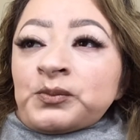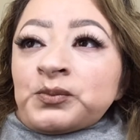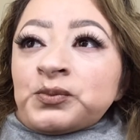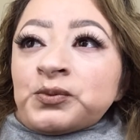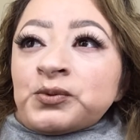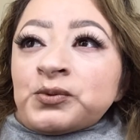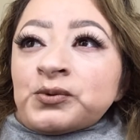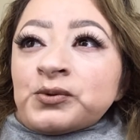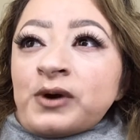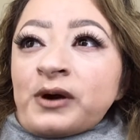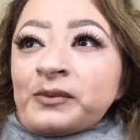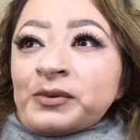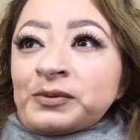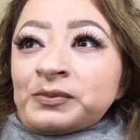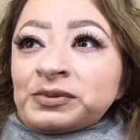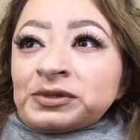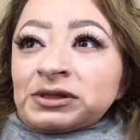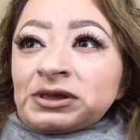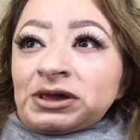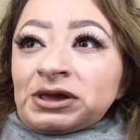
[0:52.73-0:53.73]

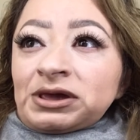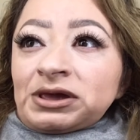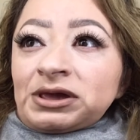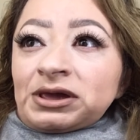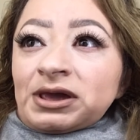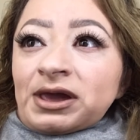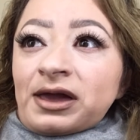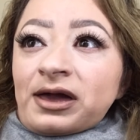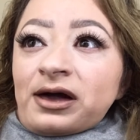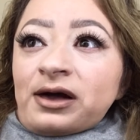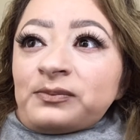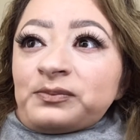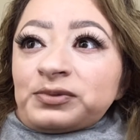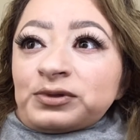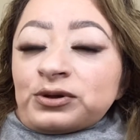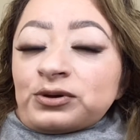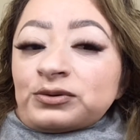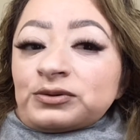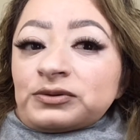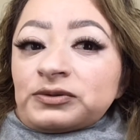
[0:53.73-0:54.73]
probably
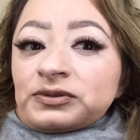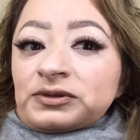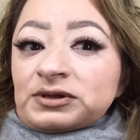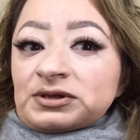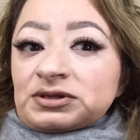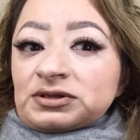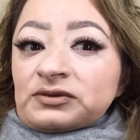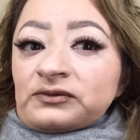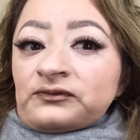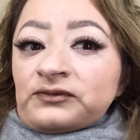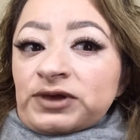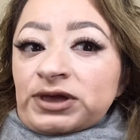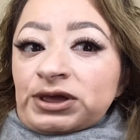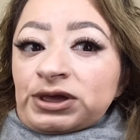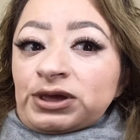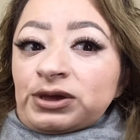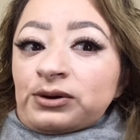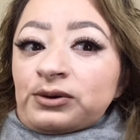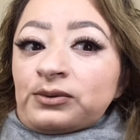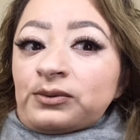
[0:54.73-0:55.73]
upload this
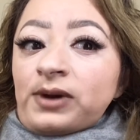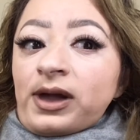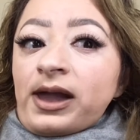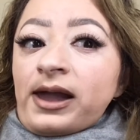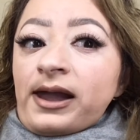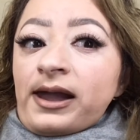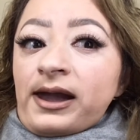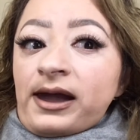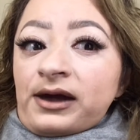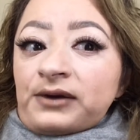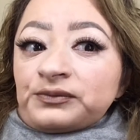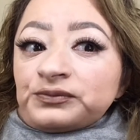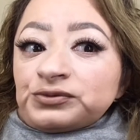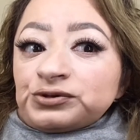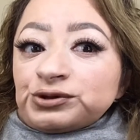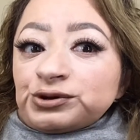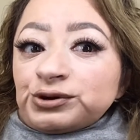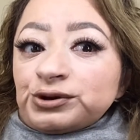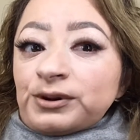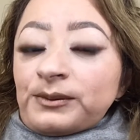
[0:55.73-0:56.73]
video
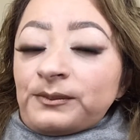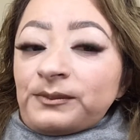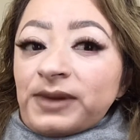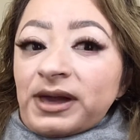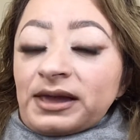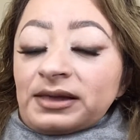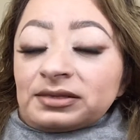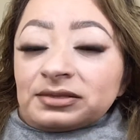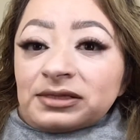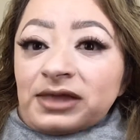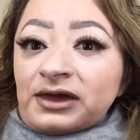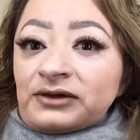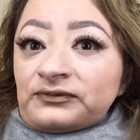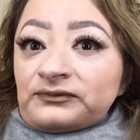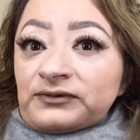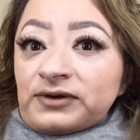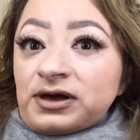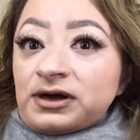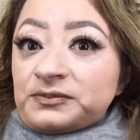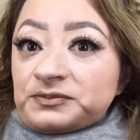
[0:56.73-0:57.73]
after my
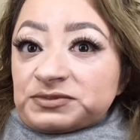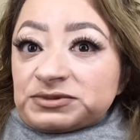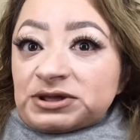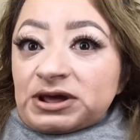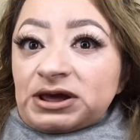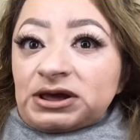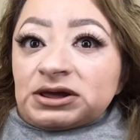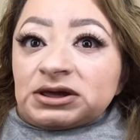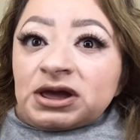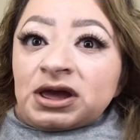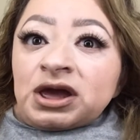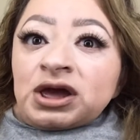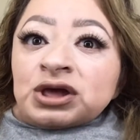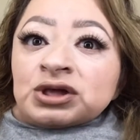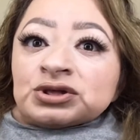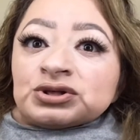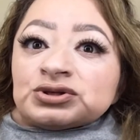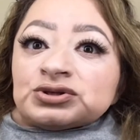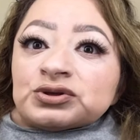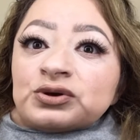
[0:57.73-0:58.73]
life update
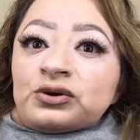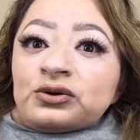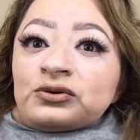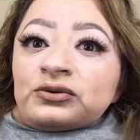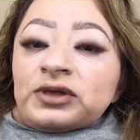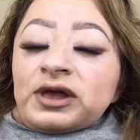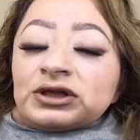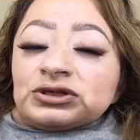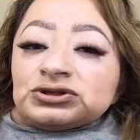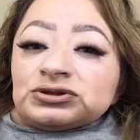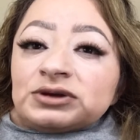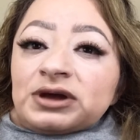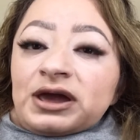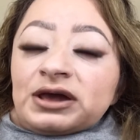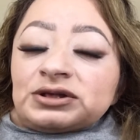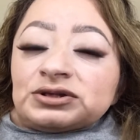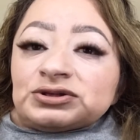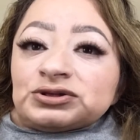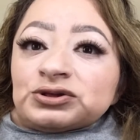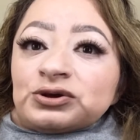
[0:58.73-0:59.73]
so that you
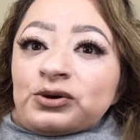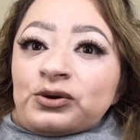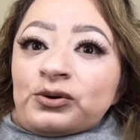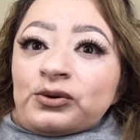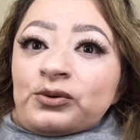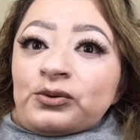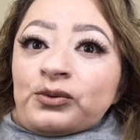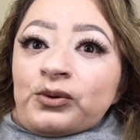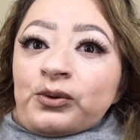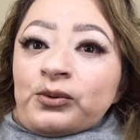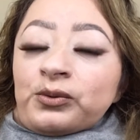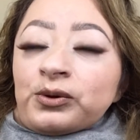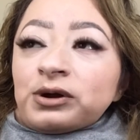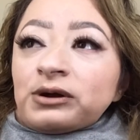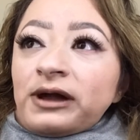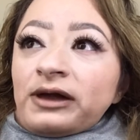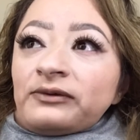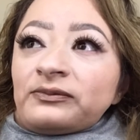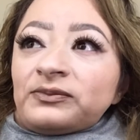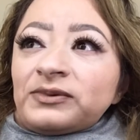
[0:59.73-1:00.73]
guys know where
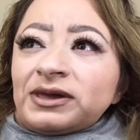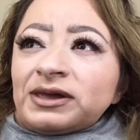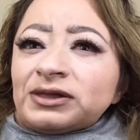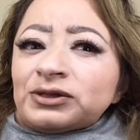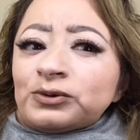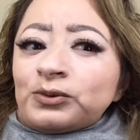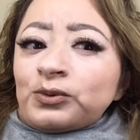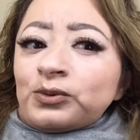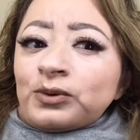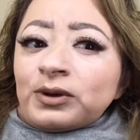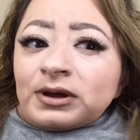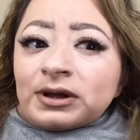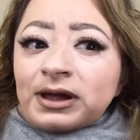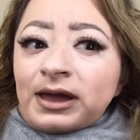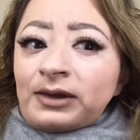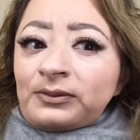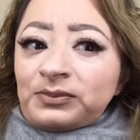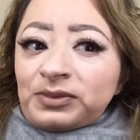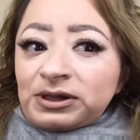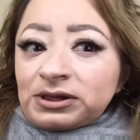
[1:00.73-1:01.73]
I've been, what
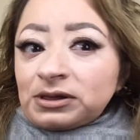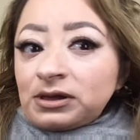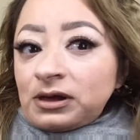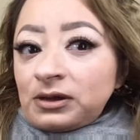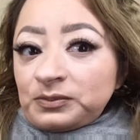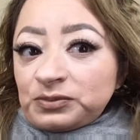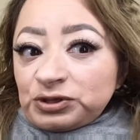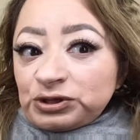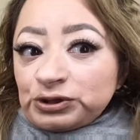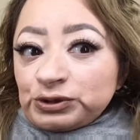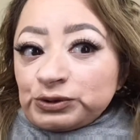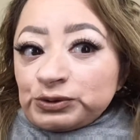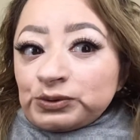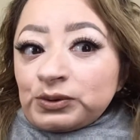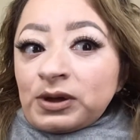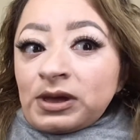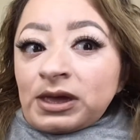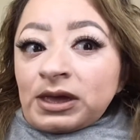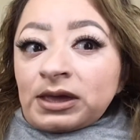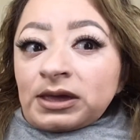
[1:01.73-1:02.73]
I've been up
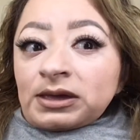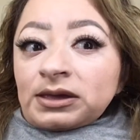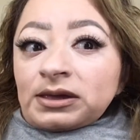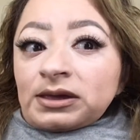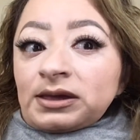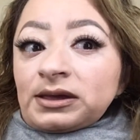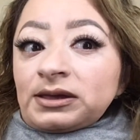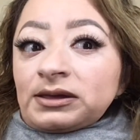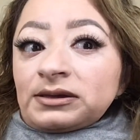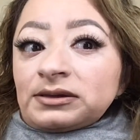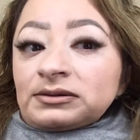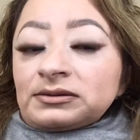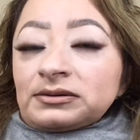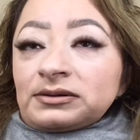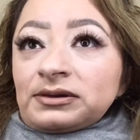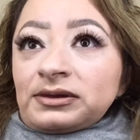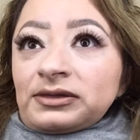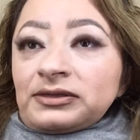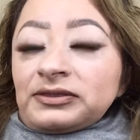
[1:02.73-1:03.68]
to in